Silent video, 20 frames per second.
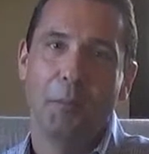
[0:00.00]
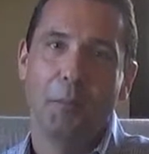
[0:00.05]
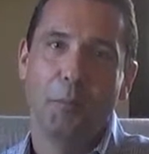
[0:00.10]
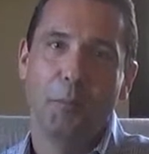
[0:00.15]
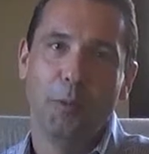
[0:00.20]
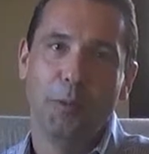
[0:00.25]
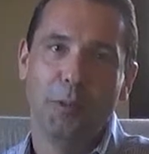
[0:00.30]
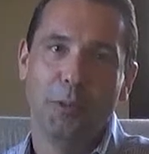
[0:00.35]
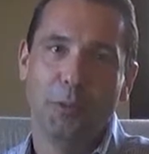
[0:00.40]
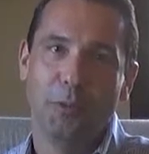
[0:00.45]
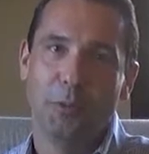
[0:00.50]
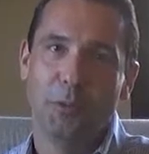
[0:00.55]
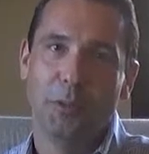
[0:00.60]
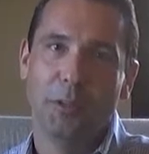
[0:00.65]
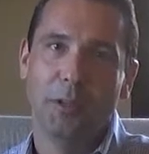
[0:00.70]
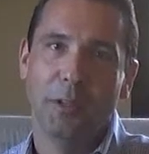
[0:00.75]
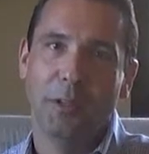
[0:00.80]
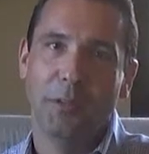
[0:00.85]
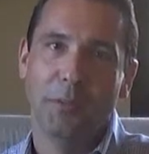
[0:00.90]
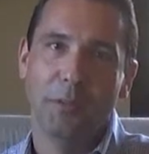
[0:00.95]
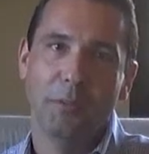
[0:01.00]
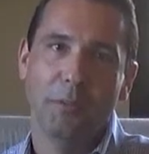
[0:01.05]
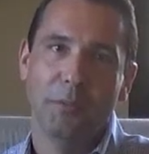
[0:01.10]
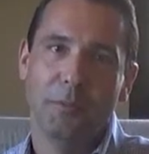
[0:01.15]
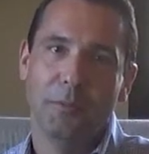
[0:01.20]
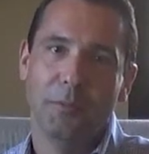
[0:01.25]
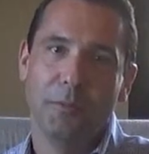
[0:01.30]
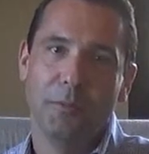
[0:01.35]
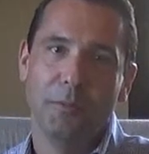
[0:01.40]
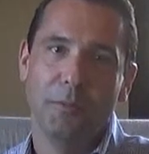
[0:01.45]
which is really,
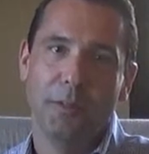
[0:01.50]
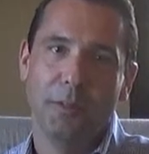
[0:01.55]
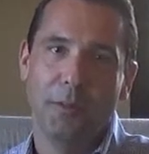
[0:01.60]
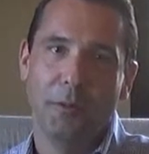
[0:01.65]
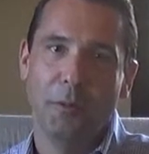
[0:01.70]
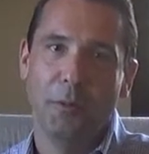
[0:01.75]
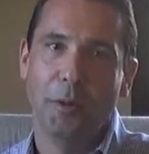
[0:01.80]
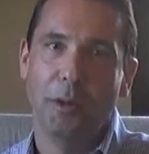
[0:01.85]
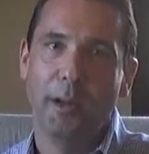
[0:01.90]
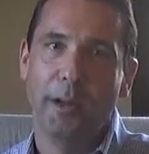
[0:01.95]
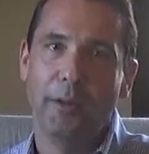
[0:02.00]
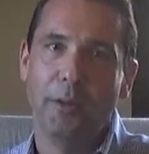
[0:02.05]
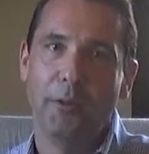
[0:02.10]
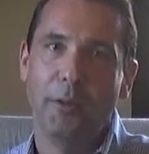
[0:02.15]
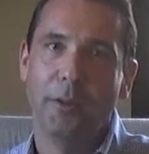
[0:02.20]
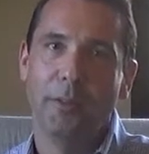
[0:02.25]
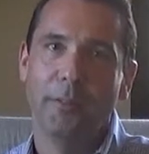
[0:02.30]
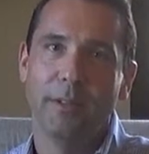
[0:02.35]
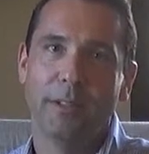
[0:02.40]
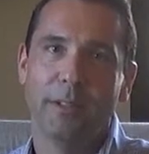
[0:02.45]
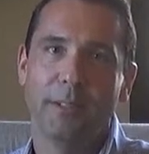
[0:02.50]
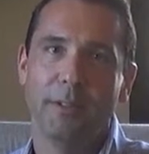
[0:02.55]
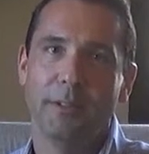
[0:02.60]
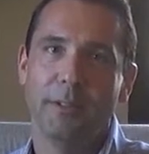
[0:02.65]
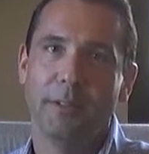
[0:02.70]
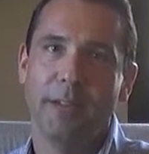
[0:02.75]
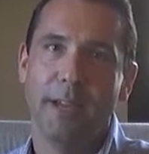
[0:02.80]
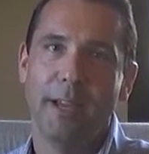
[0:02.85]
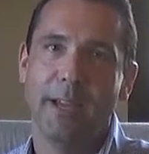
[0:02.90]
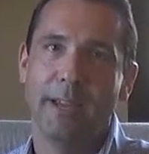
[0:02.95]
you know, what I do every
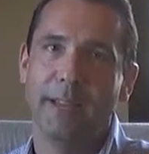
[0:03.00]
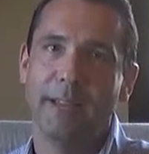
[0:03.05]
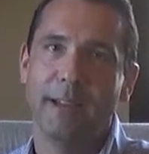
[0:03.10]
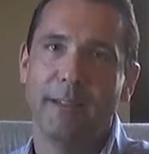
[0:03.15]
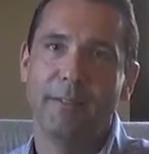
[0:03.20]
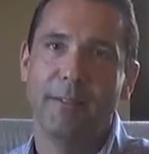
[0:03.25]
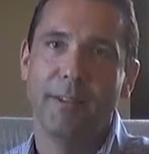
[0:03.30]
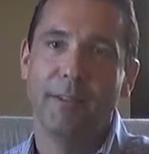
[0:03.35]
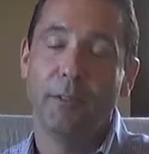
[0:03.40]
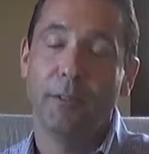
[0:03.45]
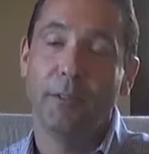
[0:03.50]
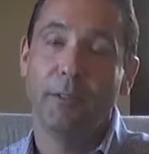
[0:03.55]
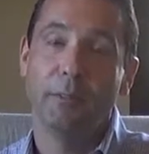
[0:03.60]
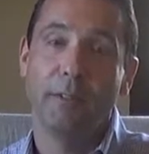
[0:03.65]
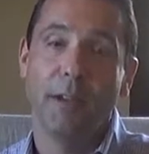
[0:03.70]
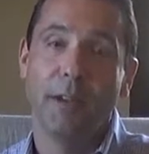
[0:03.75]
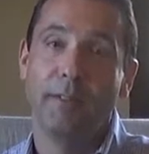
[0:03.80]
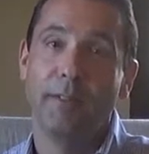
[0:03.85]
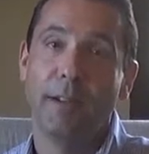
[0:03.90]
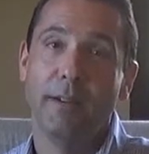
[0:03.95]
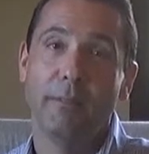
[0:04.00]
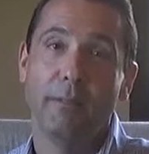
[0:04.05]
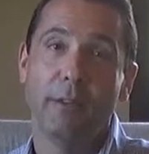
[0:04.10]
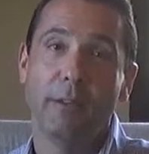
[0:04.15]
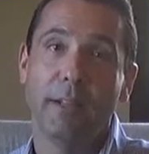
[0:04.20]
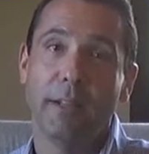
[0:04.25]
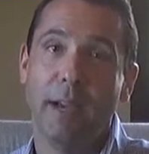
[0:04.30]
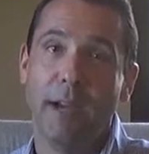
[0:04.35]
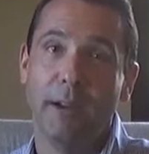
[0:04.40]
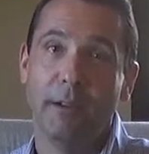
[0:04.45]
single day, I've
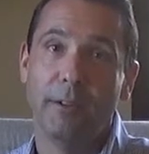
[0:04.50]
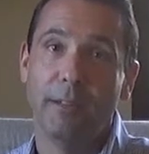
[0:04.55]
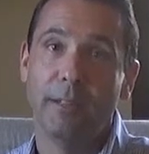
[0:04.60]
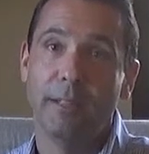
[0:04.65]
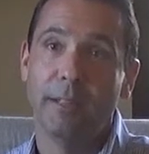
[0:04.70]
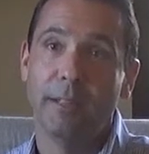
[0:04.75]
never encountered